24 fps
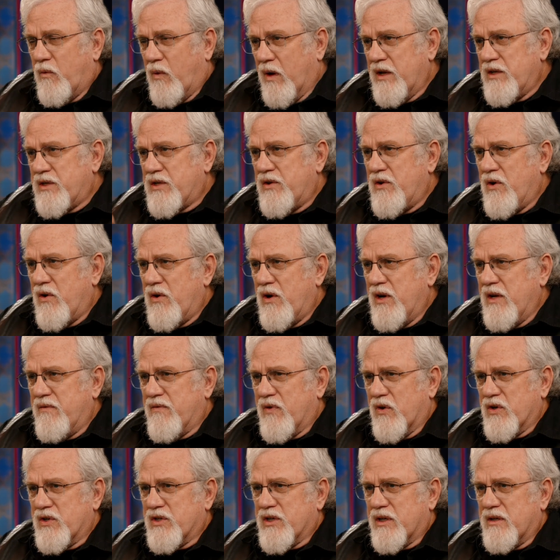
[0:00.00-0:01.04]
One is an early
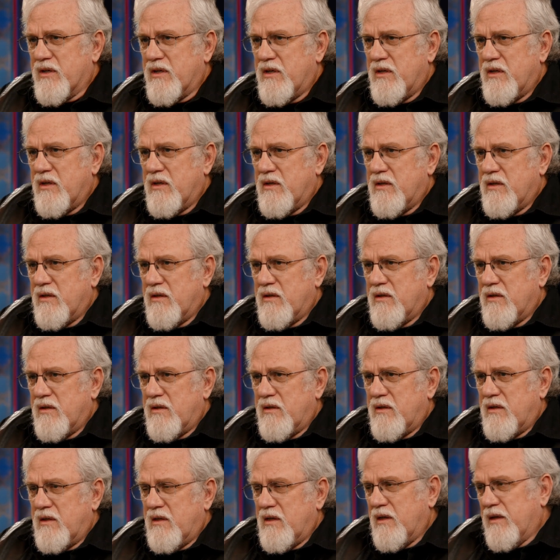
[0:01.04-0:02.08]
version.
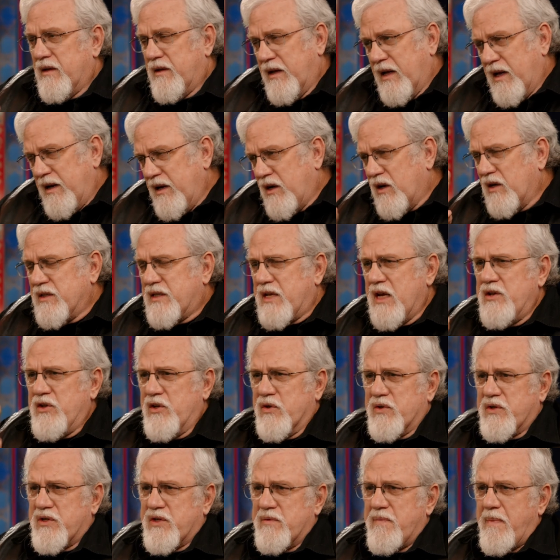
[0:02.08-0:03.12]
Then he
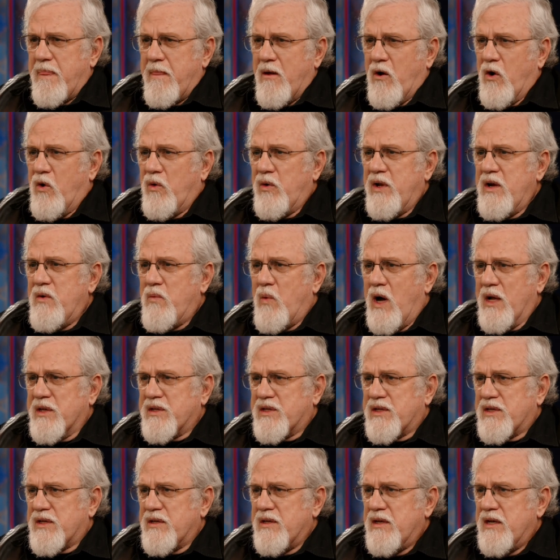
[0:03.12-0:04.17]
continues, only
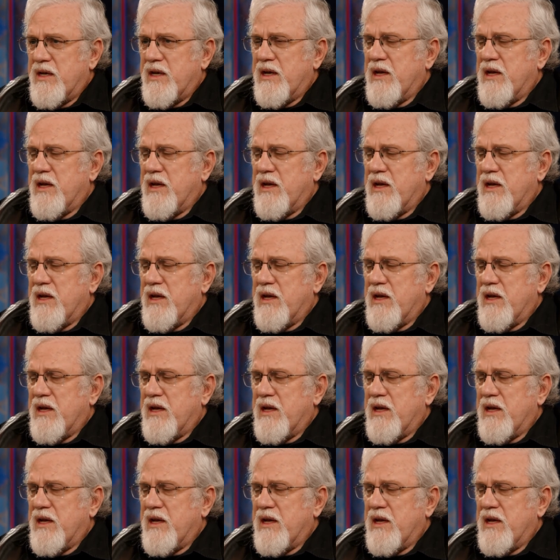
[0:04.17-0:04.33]
once,